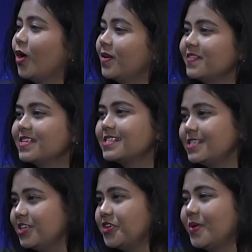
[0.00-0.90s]
always
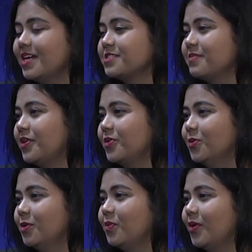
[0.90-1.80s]
seen you as my
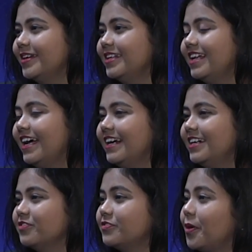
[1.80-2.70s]
role model,
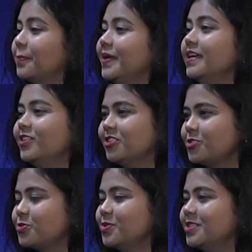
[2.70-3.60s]
and from being your
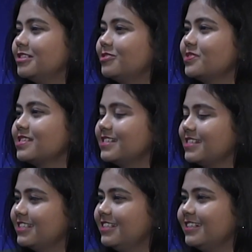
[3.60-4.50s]
student to
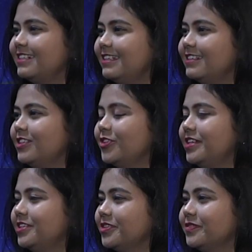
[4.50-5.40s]
sitting here taking your
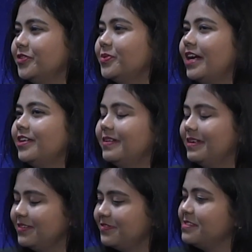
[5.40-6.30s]
interview, I
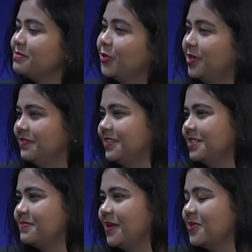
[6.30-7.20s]
really feel
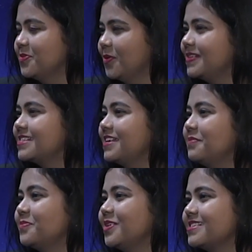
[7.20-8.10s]
motivated by your words
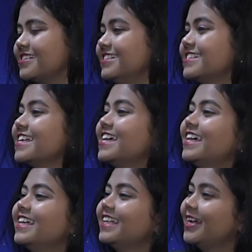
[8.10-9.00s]
and presence.
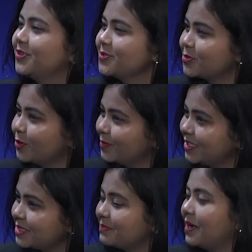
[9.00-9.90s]
Thank you so much,